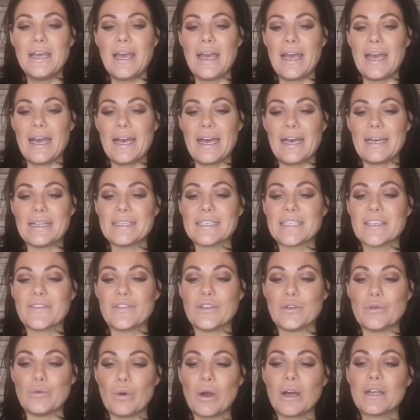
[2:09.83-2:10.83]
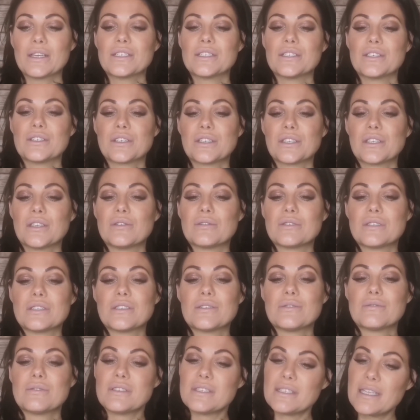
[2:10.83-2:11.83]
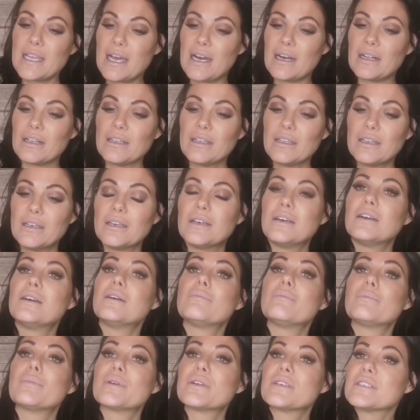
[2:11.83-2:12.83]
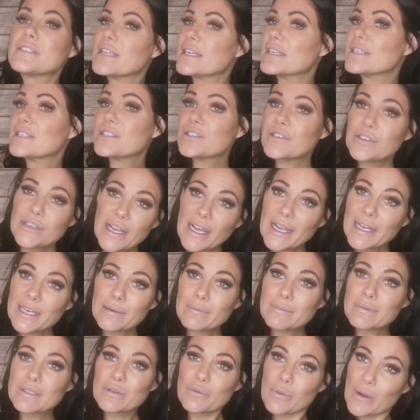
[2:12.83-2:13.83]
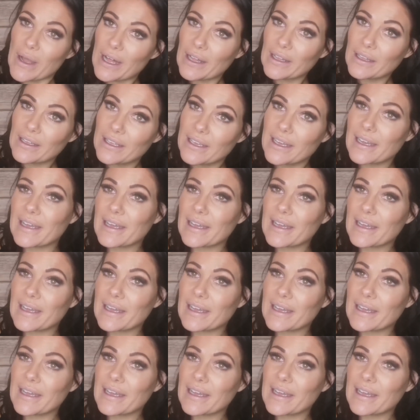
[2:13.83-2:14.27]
and if you want your clothes to sell, present your items well.